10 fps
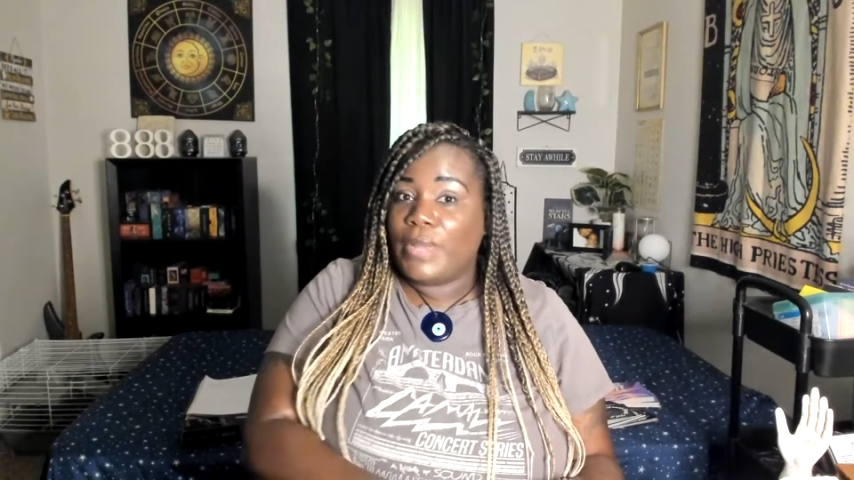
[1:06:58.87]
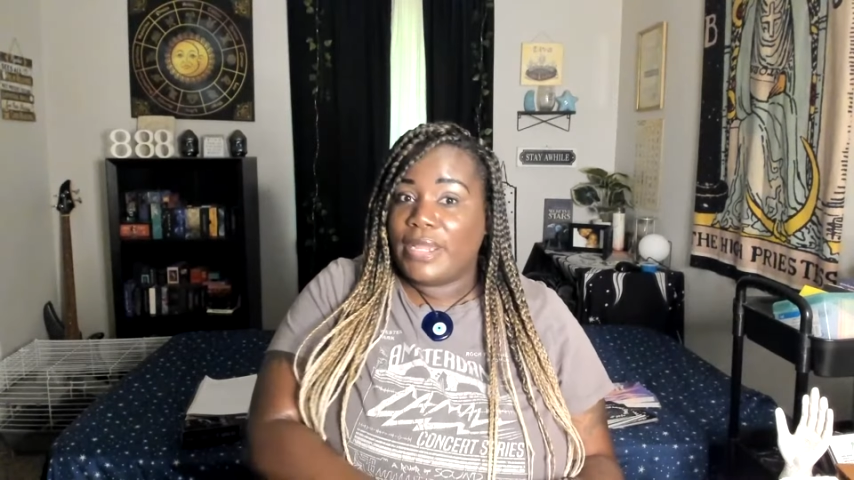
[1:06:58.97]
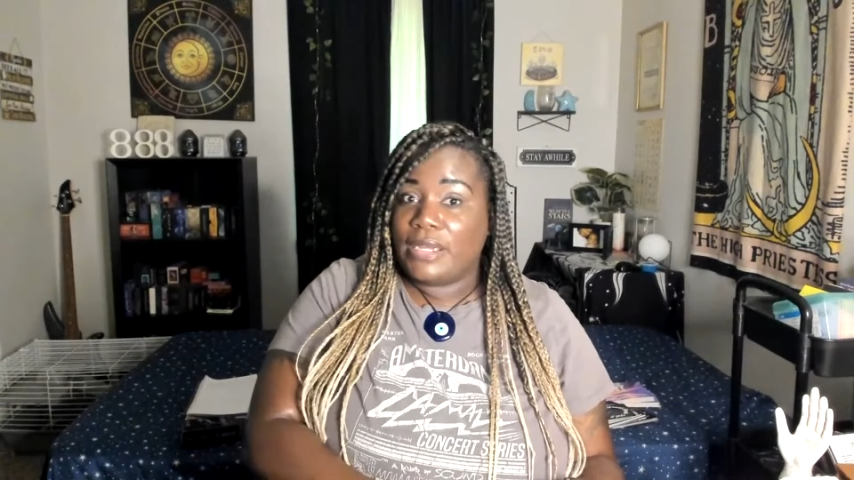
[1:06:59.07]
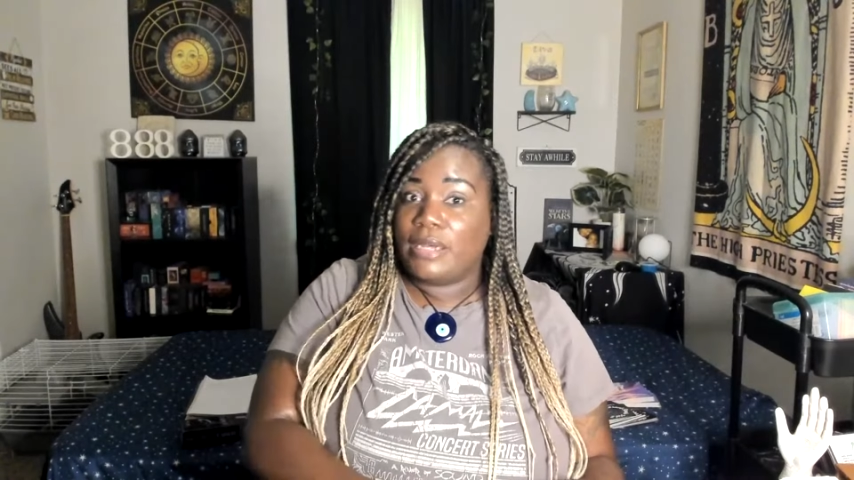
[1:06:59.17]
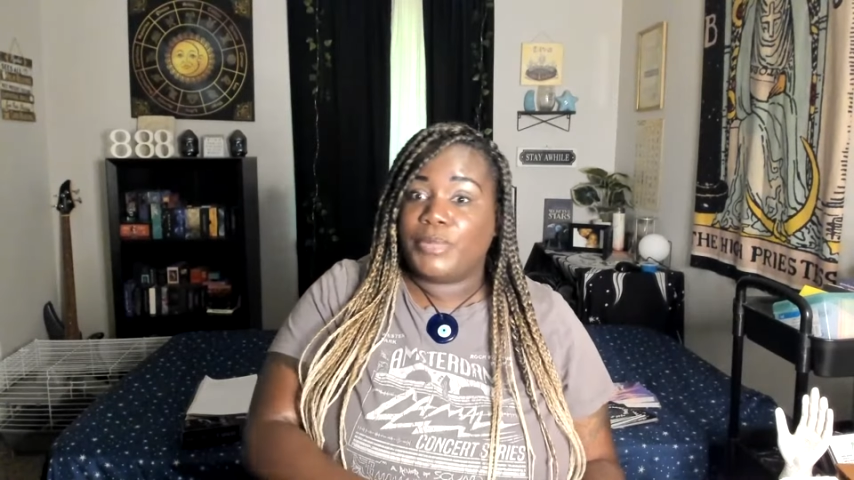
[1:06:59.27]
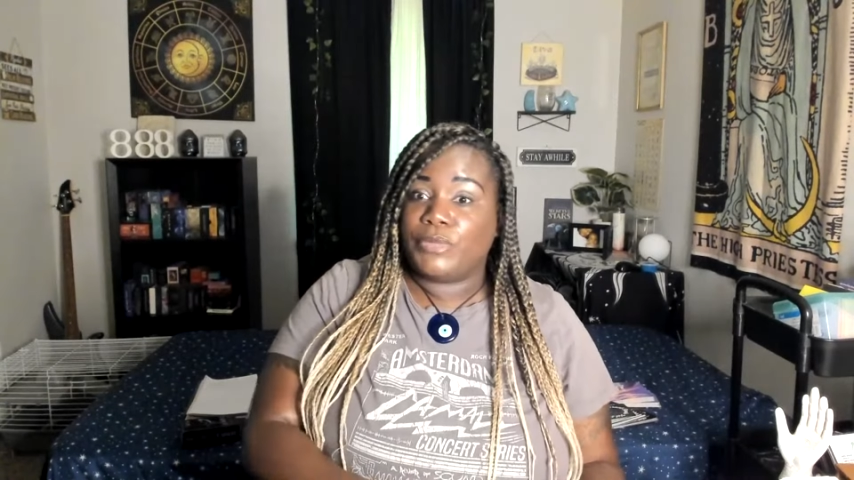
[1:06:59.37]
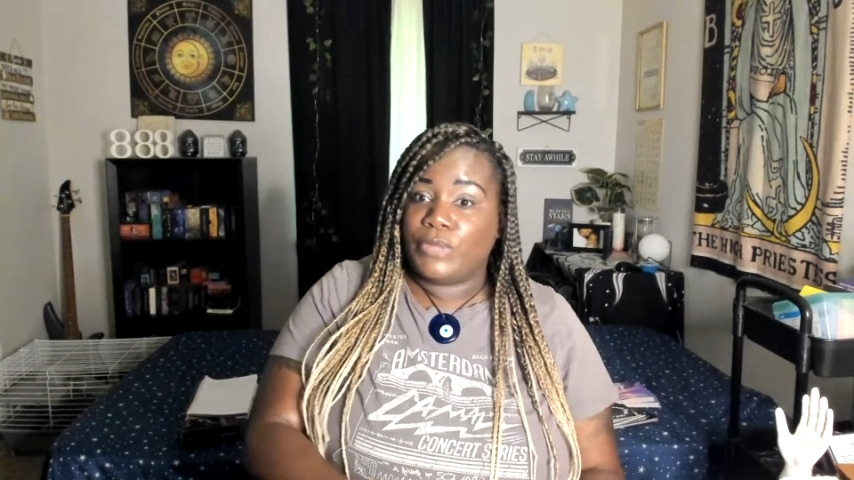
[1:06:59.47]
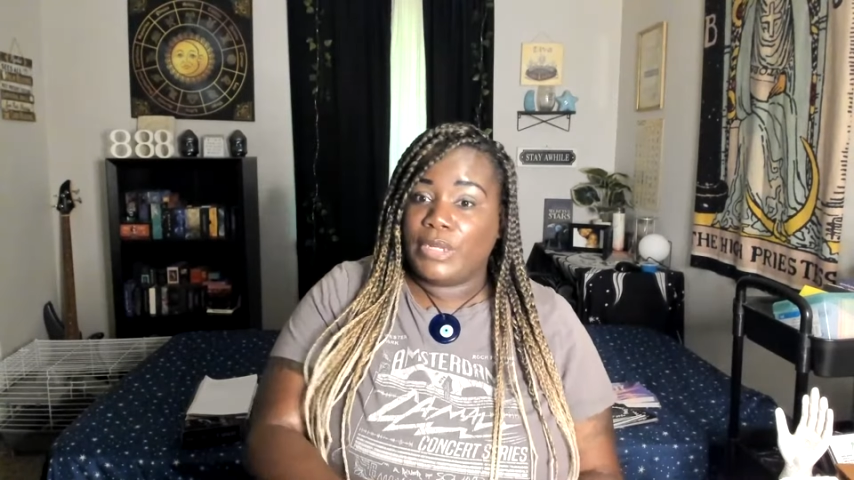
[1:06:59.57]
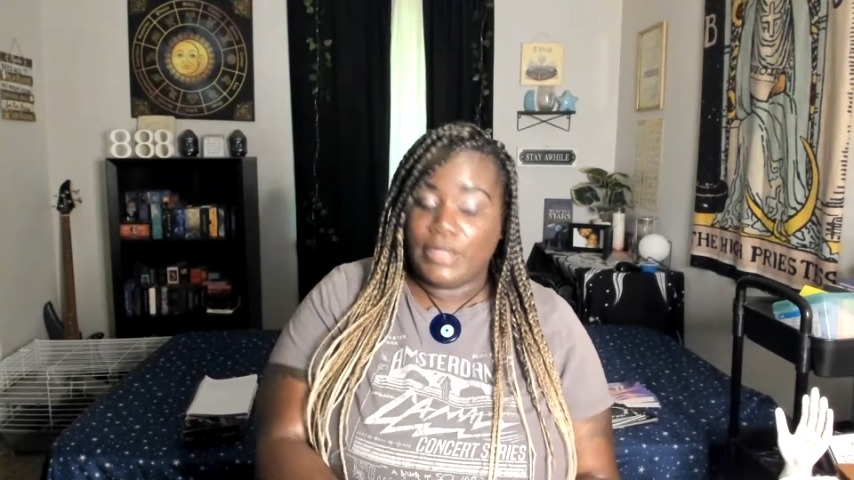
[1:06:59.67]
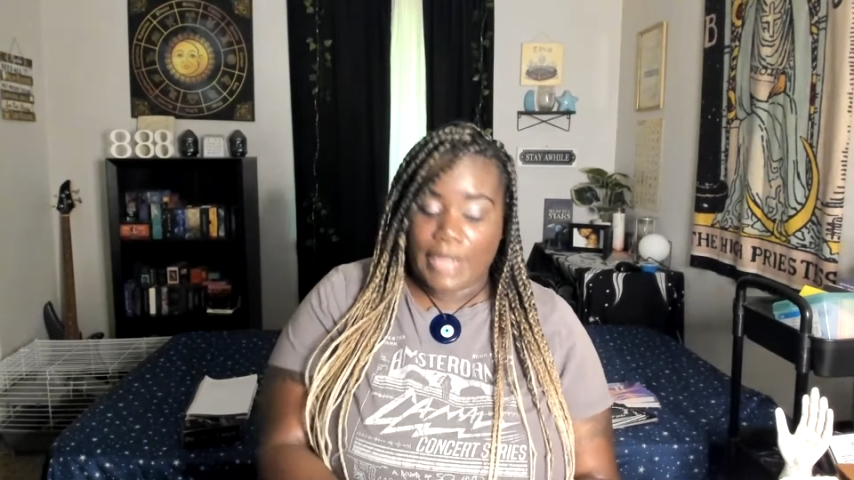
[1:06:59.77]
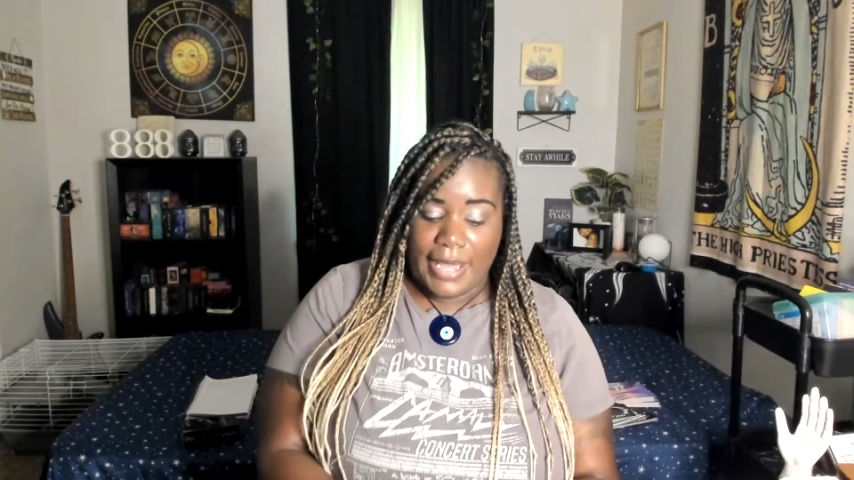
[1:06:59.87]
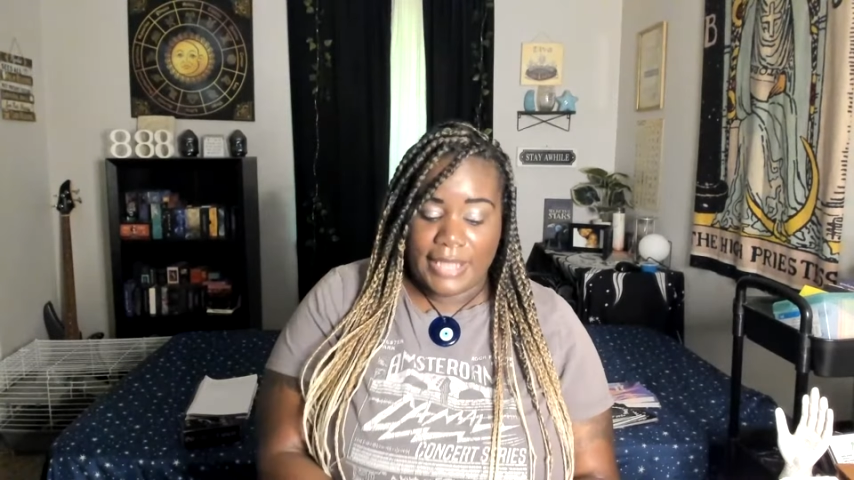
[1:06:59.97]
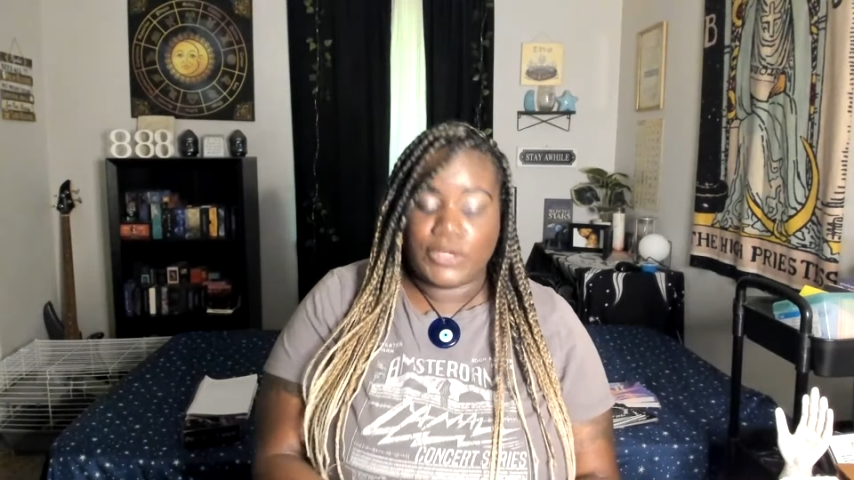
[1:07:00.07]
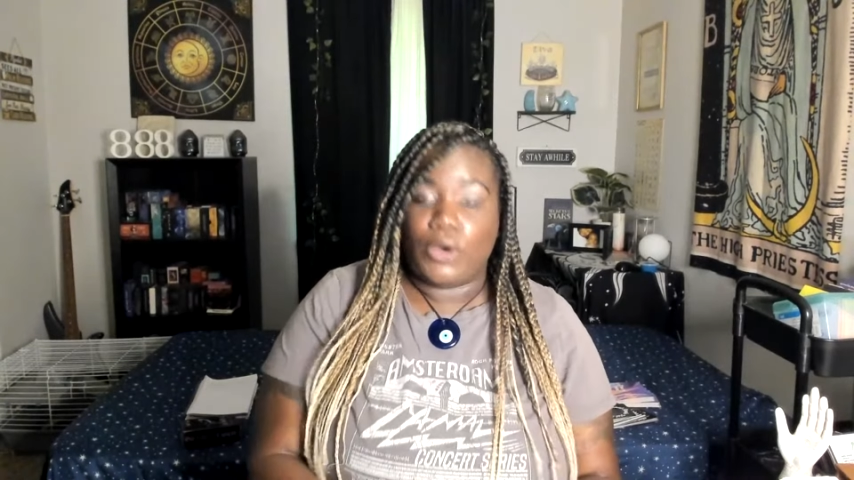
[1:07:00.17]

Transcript: wake up and realize,